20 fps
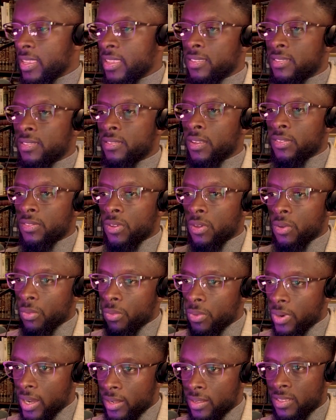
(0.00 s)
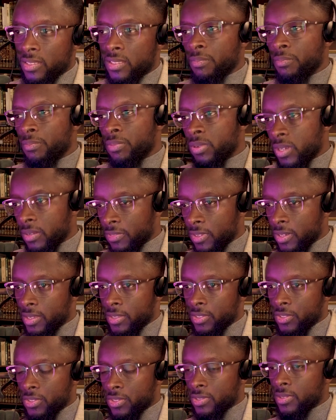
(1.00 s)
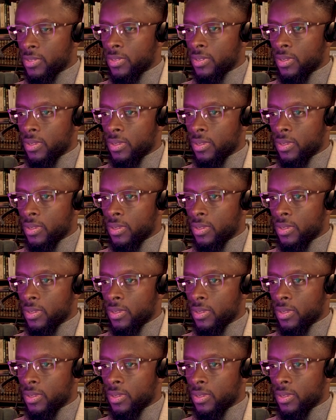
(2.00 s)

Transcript: is not a right, it's a privilege.